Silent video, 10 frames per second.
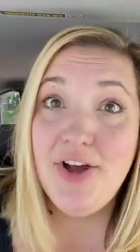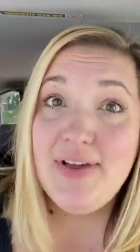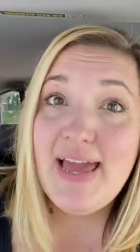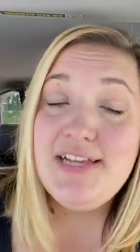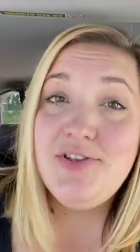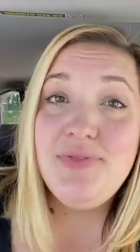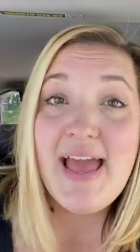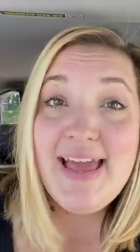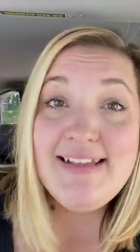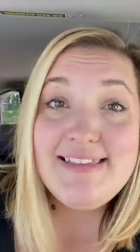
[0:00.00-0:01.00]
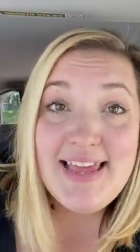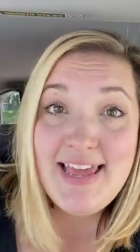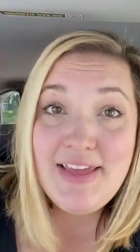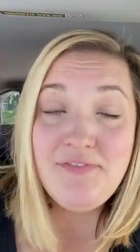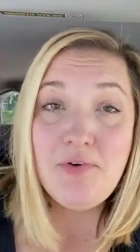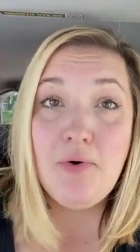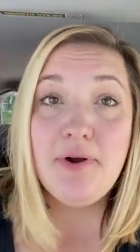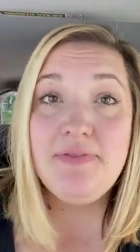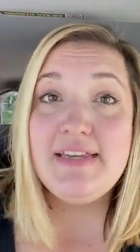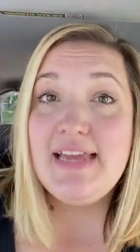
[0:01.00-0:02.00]
Okay, so that is it
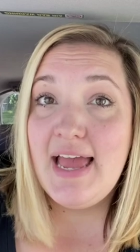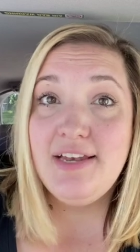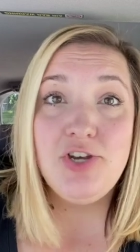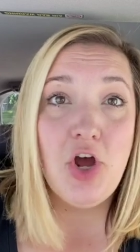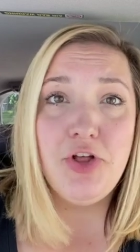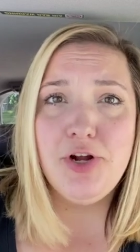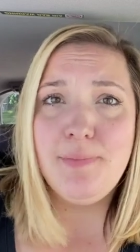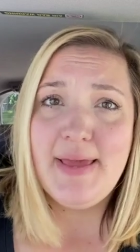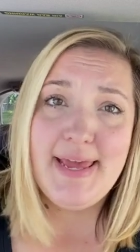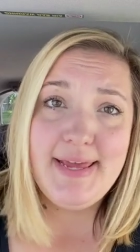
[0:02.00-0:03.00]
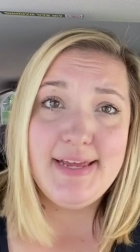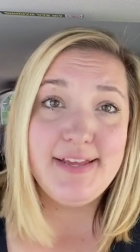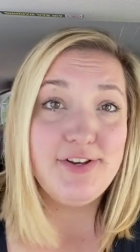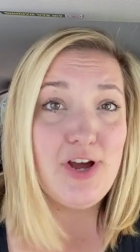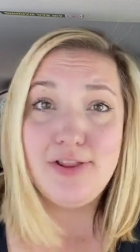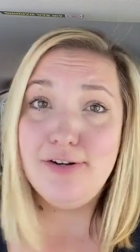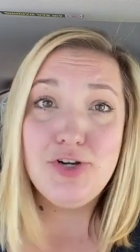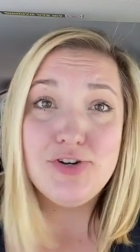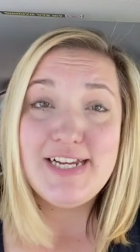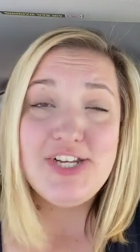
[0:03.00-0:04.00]
for the $10 pink Dollar
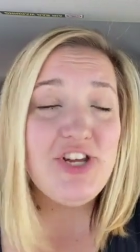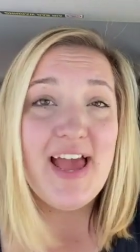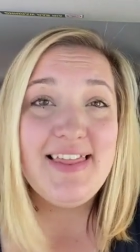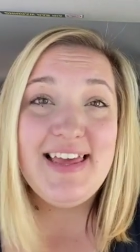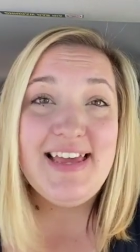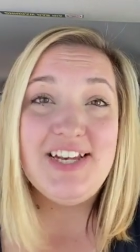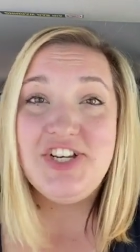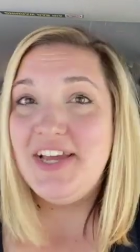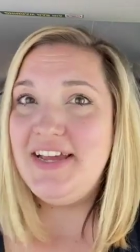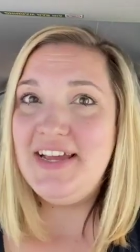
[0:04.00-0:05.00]
Tree challenge.